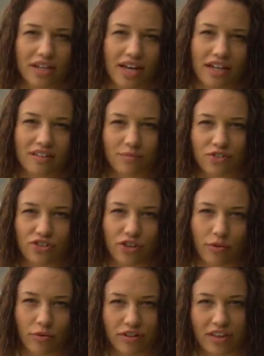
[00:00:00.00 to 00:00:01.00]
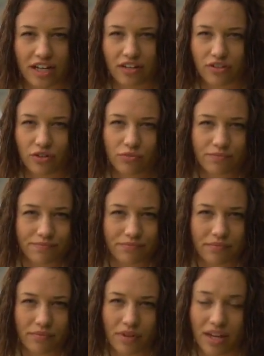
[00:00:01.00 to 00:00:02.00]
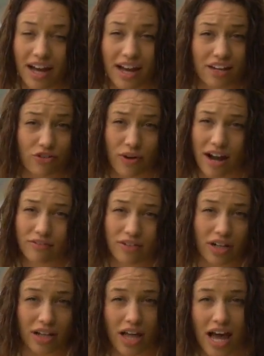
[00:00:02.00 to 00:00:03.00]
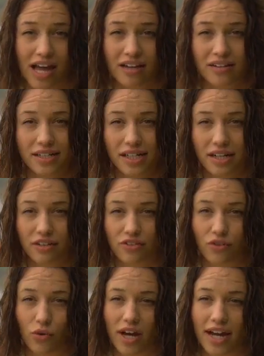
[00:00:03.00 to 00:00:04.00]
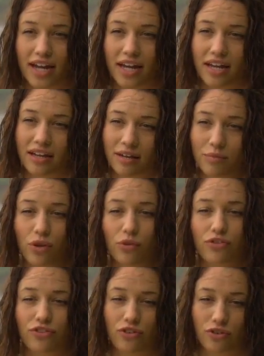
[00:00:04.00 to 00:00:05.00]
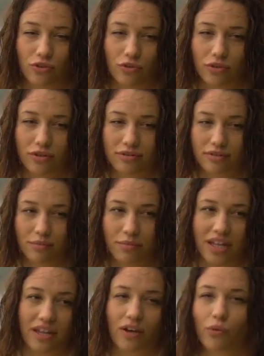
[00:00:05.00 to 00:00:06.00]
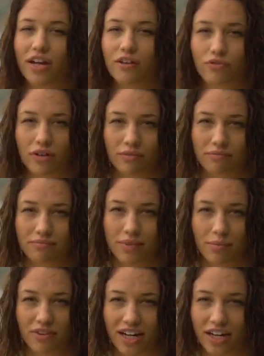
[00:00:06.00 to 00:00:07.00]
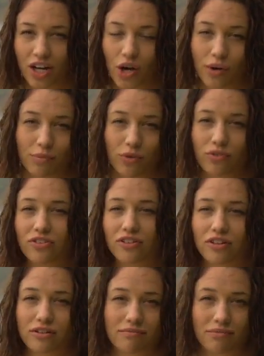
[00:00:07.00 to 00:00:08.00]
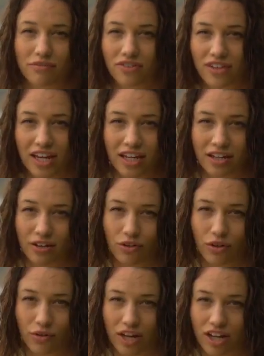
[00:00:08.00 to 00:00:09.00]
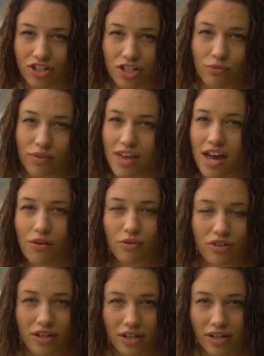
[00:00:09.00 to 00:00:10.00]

the kind of missionary work that I do, I travel a lot, so I am used to being away from people that I know. I'm used to staying in a new location without,